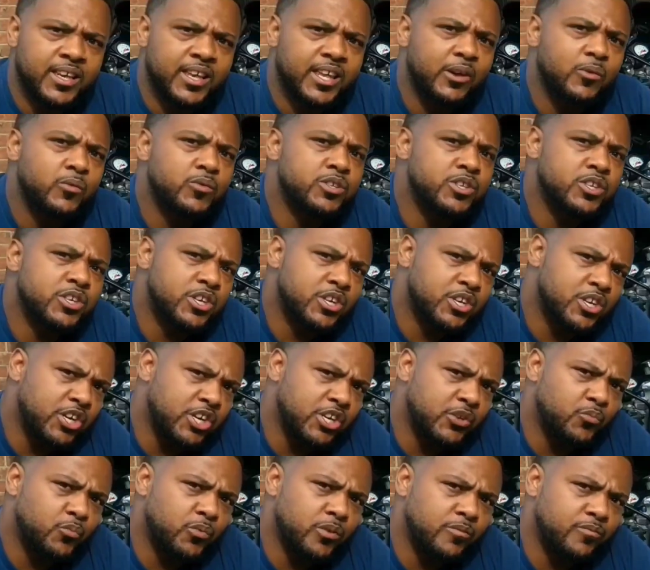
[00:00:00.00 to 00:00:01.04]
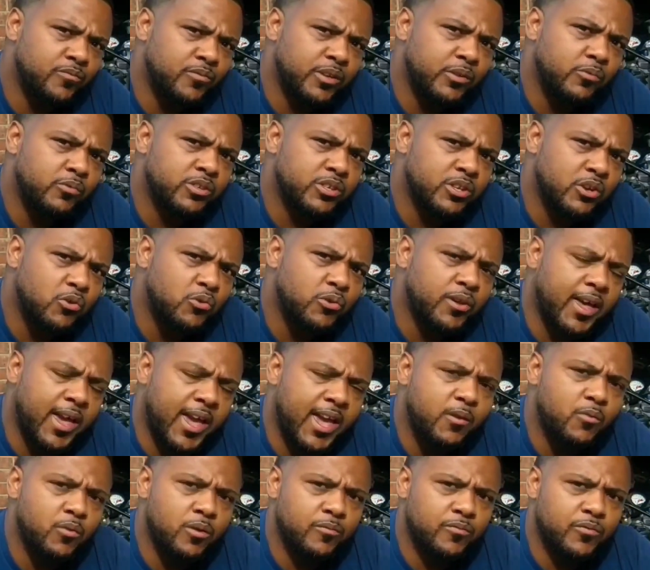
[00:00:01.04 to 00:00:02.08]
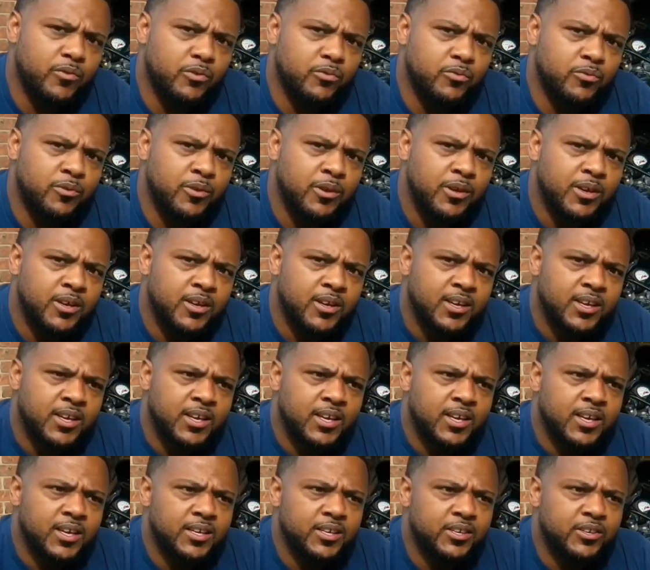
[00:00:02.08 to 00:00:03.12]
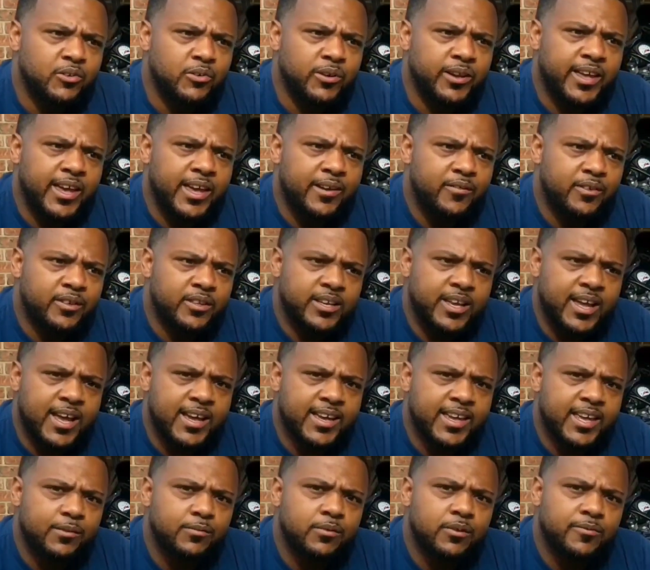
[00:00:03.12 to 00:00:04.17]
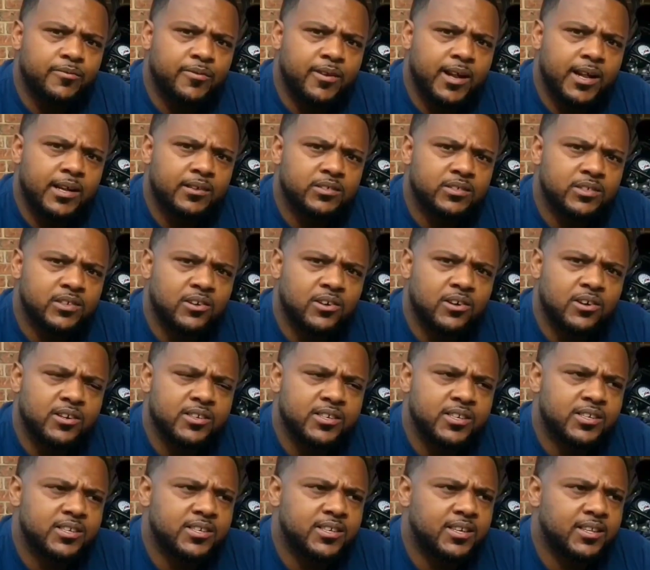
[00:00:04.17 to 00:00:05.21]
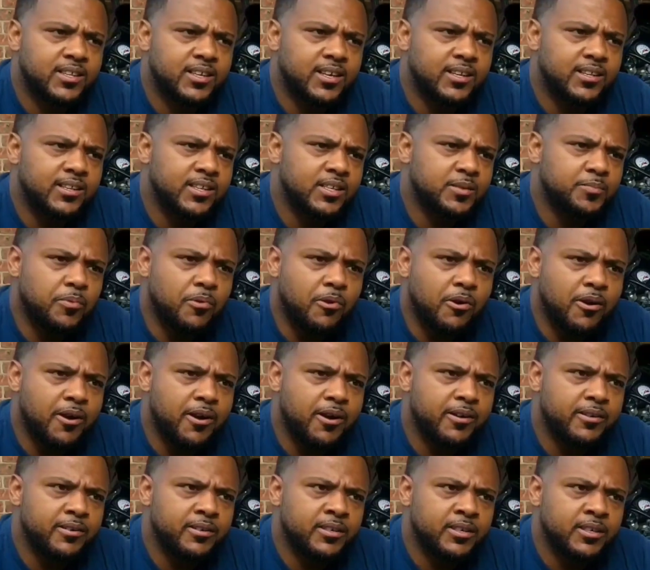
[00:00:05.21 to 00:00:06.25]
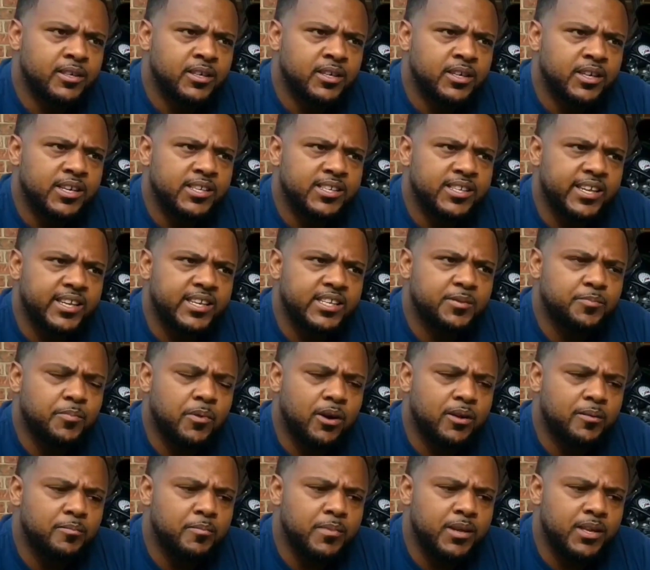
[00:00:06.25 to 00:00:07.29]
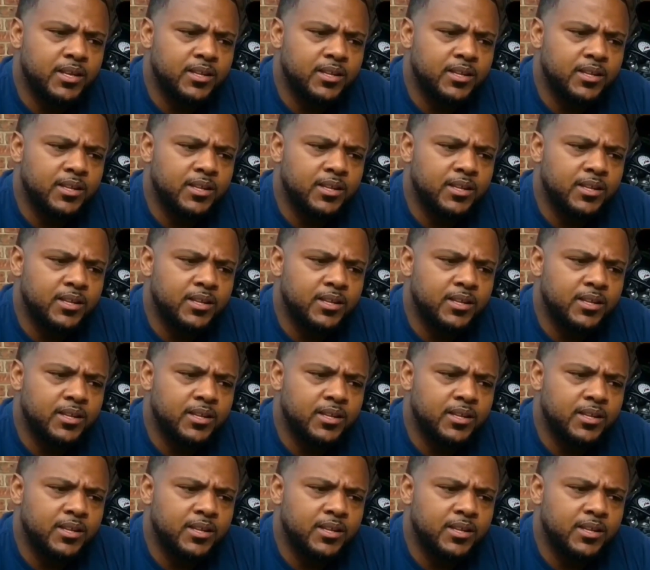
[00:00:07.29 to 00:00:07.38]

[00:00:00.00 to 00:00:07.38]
It was a good review. It was an okay review. You know, the guy gave me 5 stars. He said that this part, he said he's bought